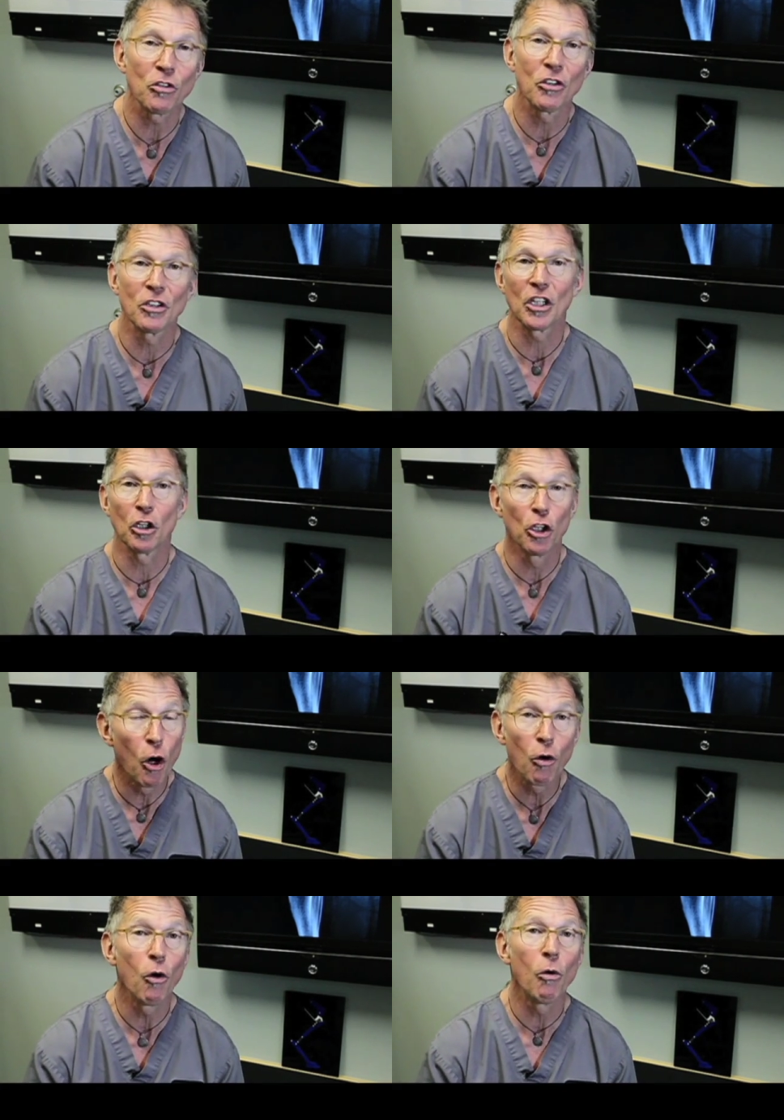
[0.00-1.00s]
So it's a
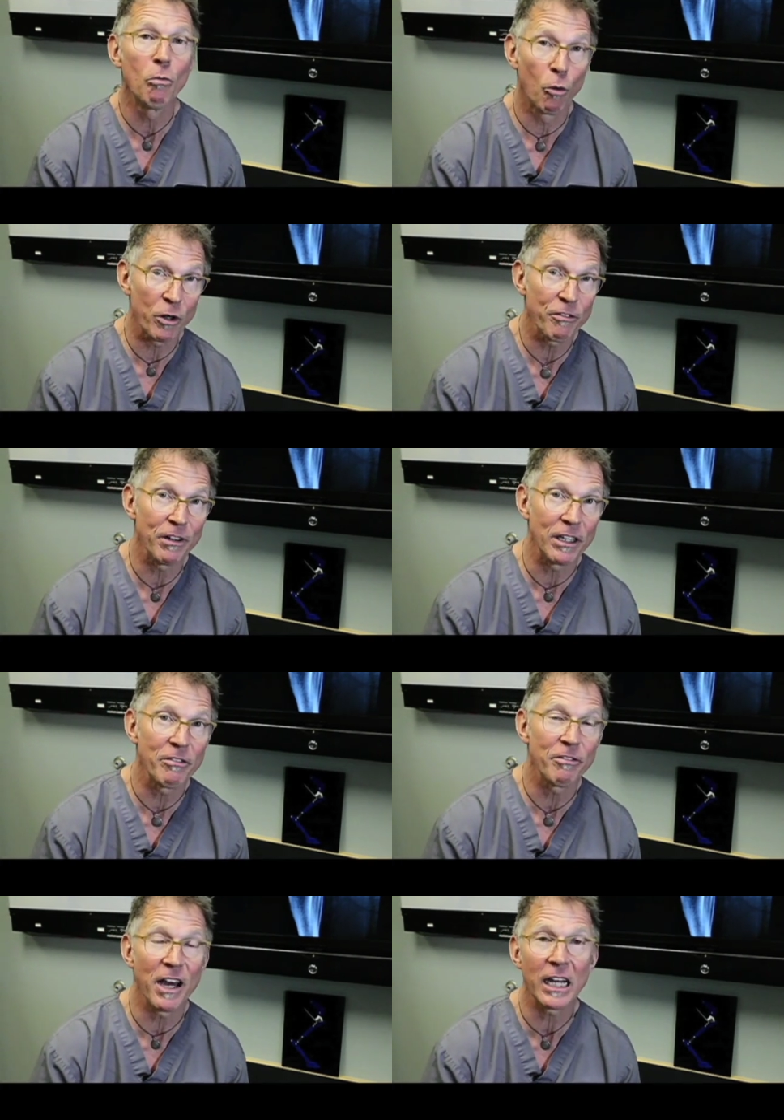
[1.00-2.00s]
local morphine
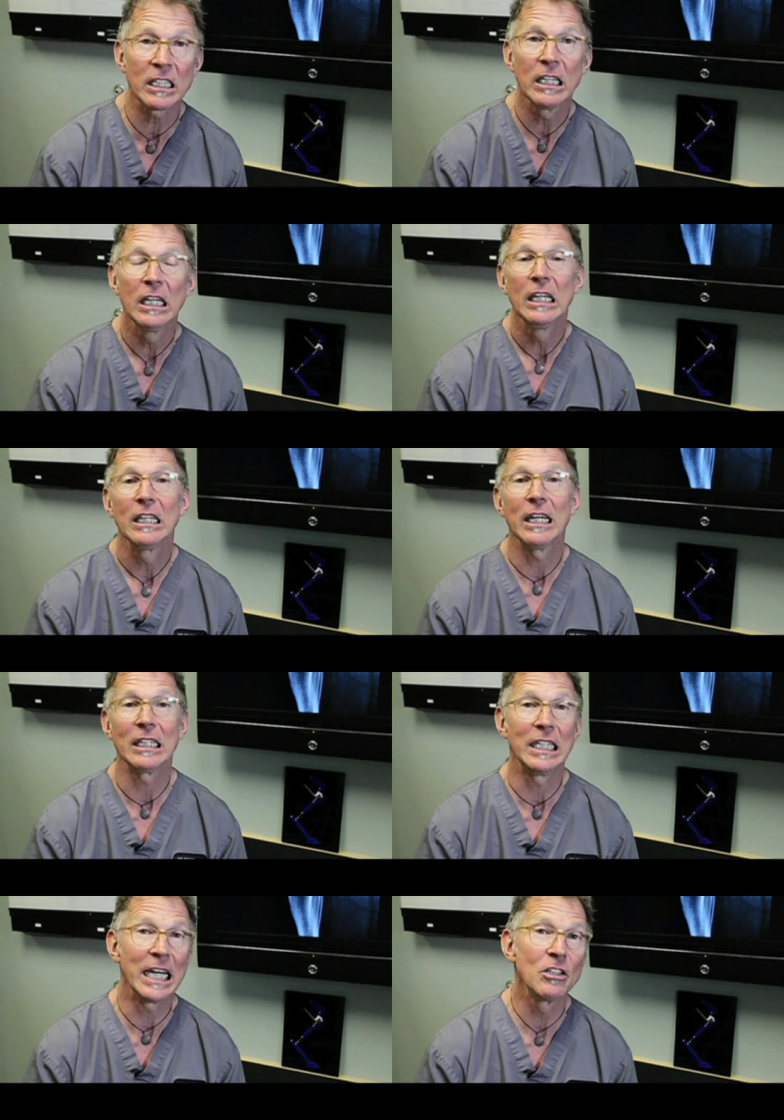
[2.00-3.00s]
effect
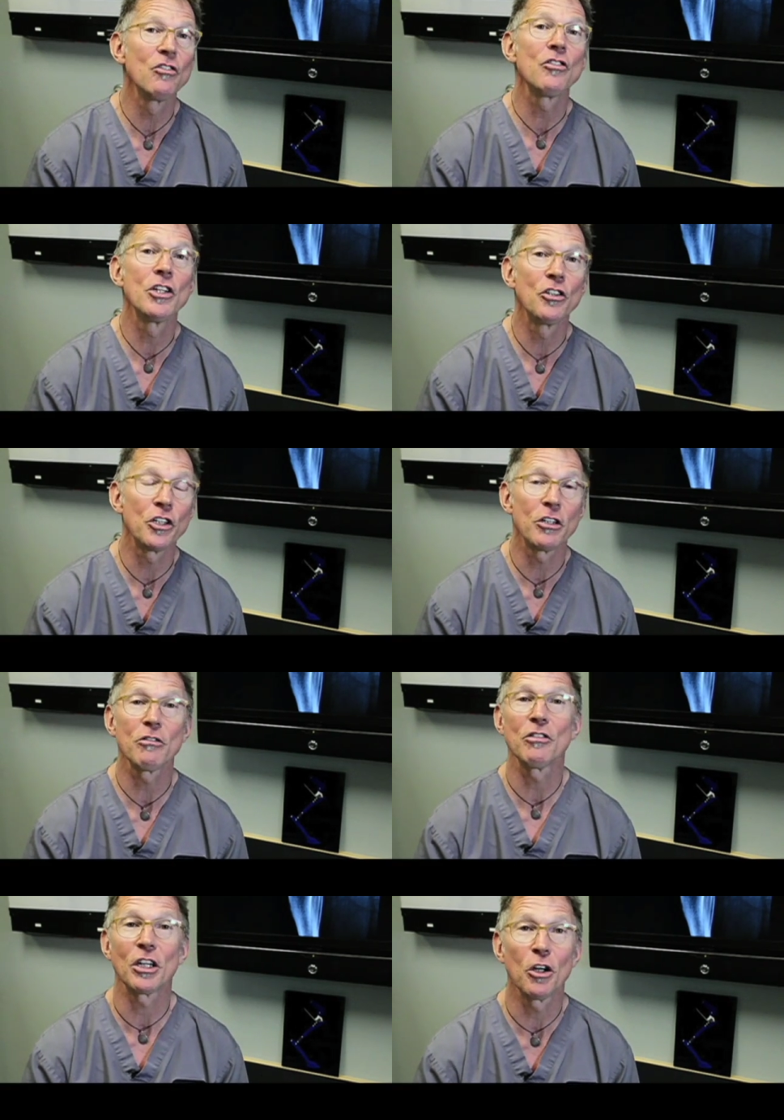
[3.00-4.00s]
that deadens the
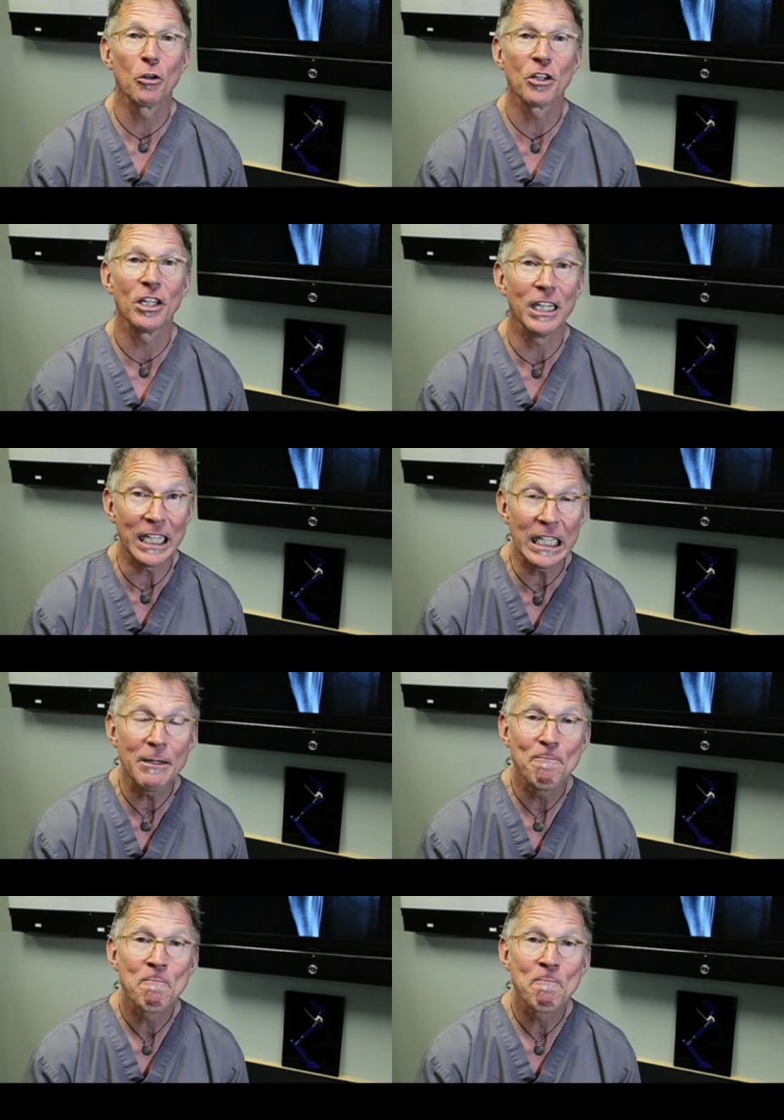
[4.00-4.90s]
nerves that go to the knee.